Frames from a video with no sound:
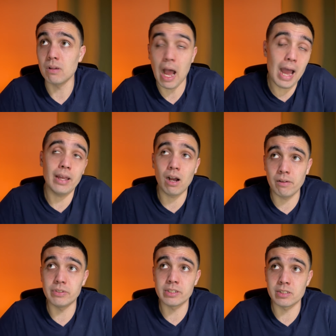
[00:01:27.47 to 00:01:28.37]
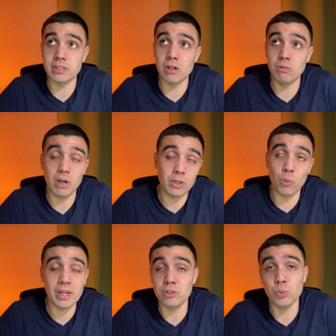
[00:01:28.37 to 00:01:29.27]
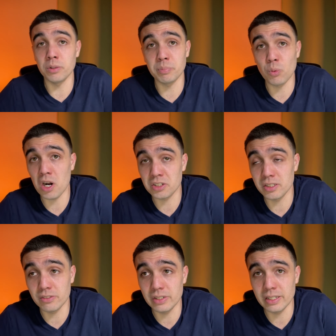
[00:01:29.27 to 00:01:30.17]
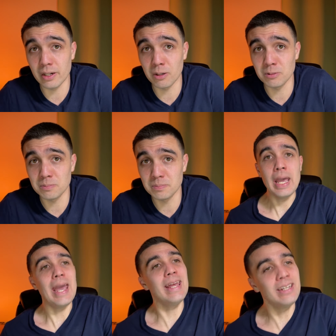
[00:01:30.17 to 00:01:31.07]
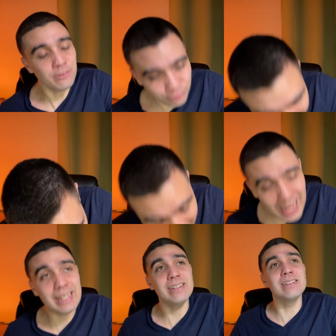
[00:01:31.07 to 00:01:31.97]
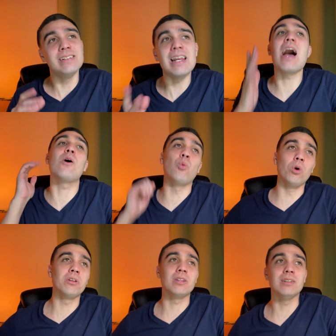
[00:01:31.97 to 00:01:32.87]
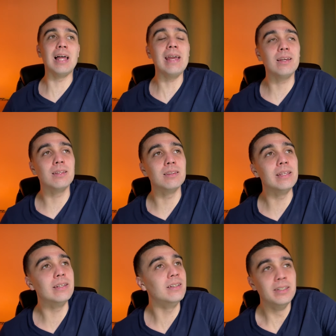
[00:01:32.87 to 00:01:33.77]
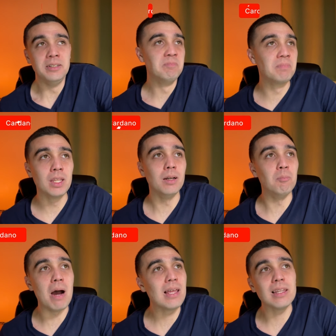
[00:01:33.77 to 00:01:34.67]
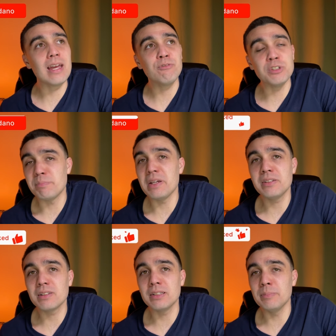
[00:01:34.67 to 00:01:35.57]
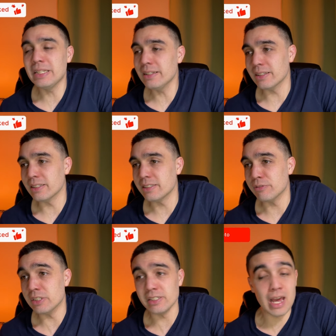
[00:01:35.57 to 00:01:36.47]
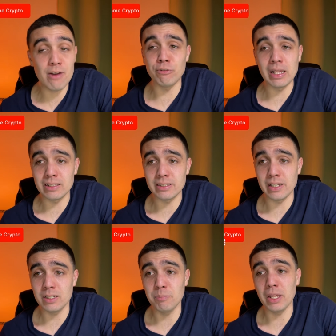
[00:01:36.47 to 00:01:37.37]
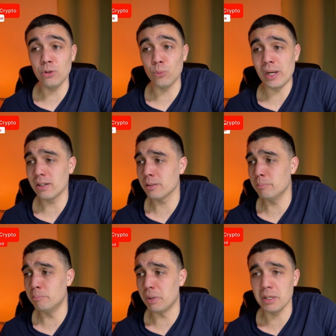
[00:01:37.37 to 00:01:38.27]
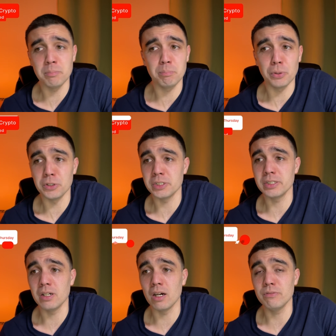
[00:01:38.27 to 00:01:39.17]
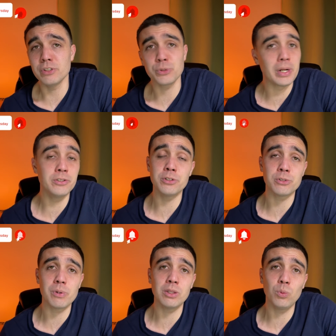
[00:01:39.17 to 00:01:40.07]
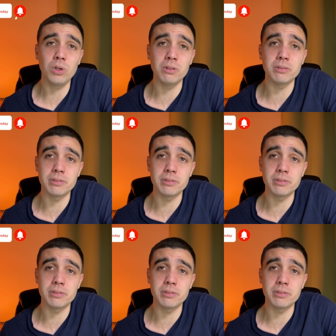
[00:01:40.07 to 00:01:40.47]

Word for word: I obviously don't, otherwise you wouldn't be watching this video. And if that is not worth a like, then my life is basically meaningless if it's not validated by the random button pushing of strangers around the world.